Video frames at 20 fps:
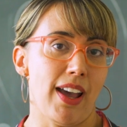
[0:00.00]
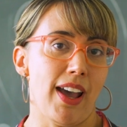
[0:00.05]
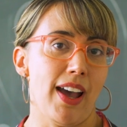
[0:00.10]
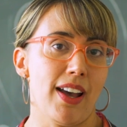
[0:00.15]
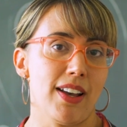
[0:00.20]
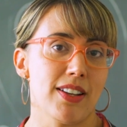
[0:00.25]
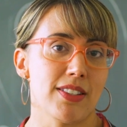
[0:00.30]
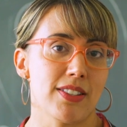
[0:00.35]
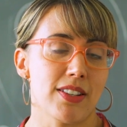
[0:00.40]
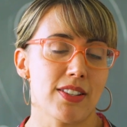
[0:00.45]

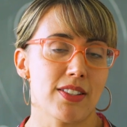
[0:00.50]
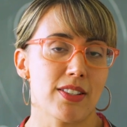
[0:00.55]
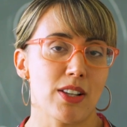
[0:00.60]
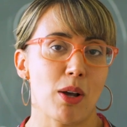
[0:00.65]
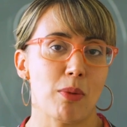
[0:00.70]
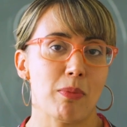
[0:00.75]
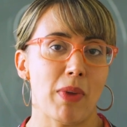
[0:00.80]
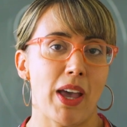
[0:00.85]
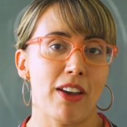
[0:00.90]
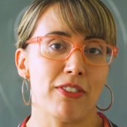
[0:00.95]
has
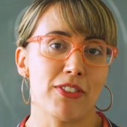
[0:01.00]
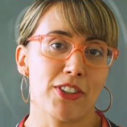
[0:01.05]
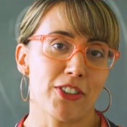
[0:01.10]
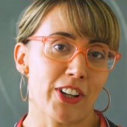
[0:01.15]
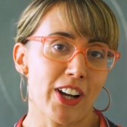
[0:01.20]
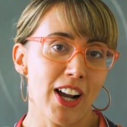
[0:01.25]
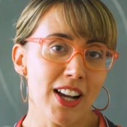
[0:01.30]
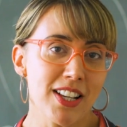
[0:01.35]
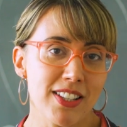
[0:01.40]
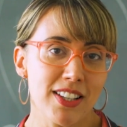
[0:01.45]
some heavier
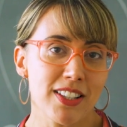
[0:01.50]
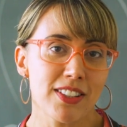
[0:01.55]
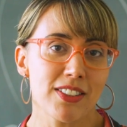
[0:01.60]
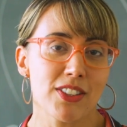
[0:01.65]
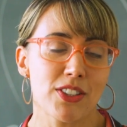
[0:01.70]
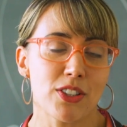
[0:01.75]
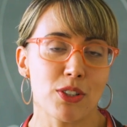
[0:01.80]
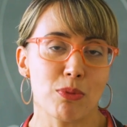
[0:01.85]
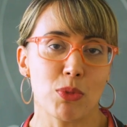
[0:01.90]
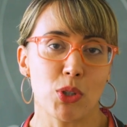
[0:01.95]

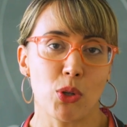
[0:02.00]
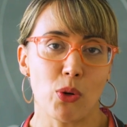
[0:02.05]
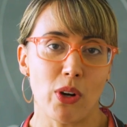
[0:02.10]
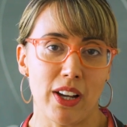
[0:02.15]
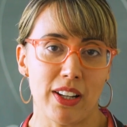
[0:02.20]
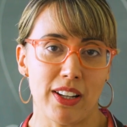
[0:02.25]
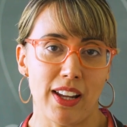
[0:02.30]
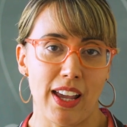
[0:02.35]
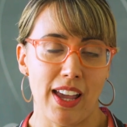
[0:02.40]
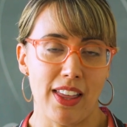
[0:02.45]
cousins, the
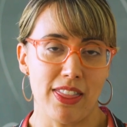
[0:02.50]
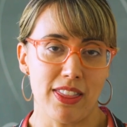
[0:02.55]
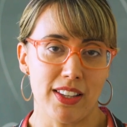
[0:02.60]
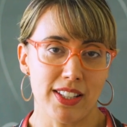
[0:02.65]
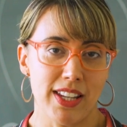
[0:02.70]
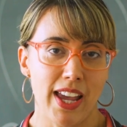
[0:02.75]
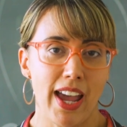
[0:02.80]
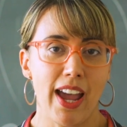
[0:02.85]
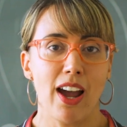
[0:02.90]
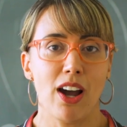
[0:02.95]
muon and the
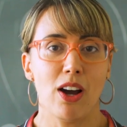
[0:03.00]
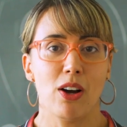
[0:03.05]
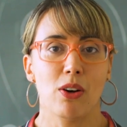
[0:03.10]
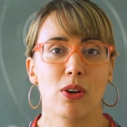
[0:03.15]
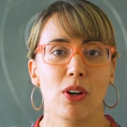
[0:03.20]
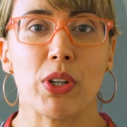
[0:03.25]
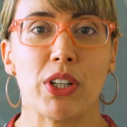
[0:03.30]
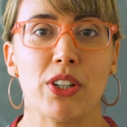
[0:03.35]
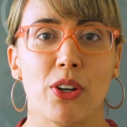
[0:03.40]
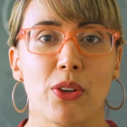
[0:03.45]
tau.
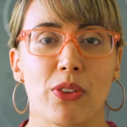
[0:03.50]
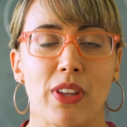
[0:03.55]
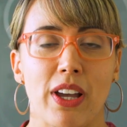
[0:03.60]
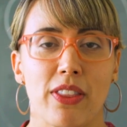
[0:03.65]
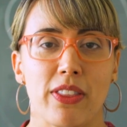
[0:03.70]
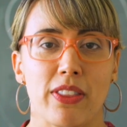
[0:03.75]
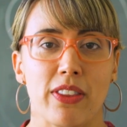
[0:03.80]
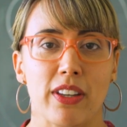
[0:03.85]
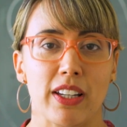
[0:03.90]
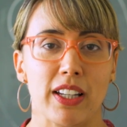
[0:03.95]
We know
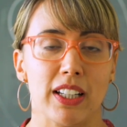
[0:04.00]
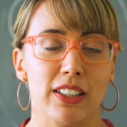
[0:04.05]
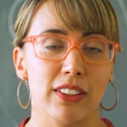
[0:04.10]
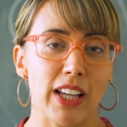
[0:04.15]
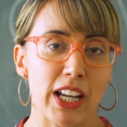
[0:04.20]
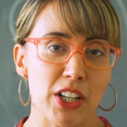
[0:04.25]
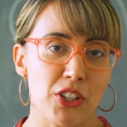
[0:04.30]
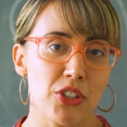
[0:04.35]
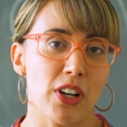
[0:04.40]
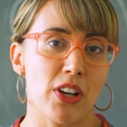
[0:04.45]
that the
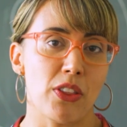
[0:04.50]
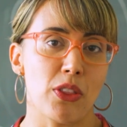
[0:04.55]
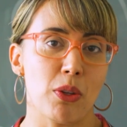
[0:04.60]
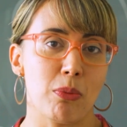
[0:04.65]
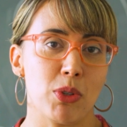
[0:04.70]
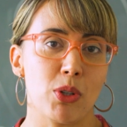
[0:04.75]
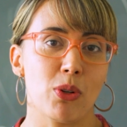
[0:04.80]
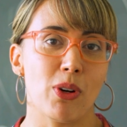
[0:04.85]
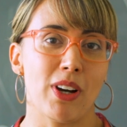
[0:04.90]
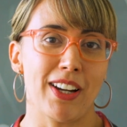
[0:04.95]
electron, the
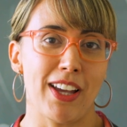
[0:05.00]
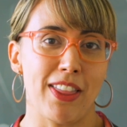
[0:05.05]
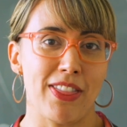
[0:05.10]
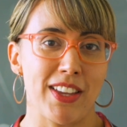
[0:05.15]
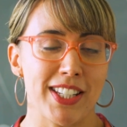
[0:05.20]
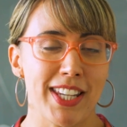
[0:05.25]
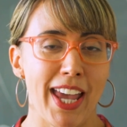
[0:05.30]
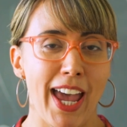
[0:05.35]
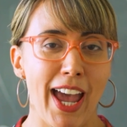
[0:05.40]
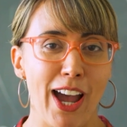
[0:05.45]
muon, and
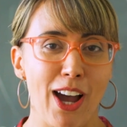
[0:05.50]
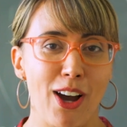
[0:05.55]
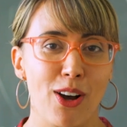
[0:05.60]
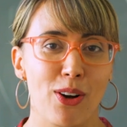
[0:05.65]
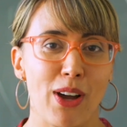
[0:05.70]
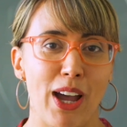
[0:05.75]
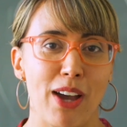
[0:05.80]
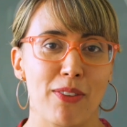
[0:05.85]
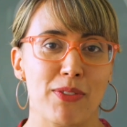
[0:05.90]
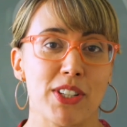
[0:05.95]
the
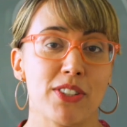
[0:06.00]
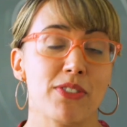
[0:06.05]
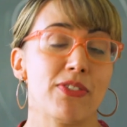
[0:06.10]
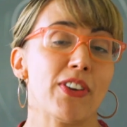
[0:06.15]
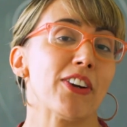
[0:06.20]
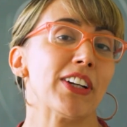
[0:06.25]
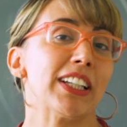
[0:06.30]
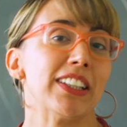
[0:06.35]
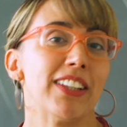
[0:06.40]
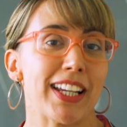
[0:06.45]
tau have these
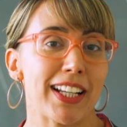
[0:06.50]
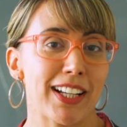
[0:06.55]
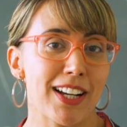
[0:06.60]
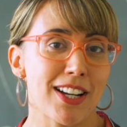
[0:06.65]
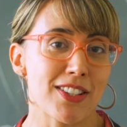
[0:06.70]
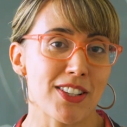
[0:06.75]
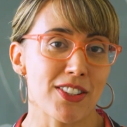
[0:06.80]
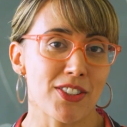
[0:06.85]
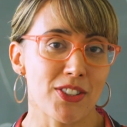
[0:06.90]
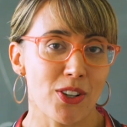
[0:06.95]
very light
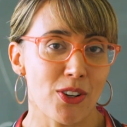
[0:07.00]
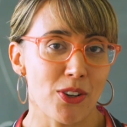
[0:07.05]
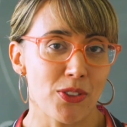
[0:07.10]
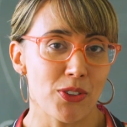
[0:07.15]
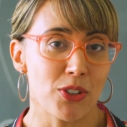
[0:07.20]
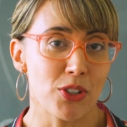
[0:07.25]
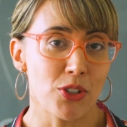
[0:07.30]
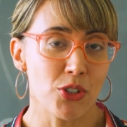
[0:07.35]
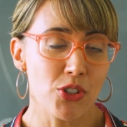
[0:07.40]
cousins called the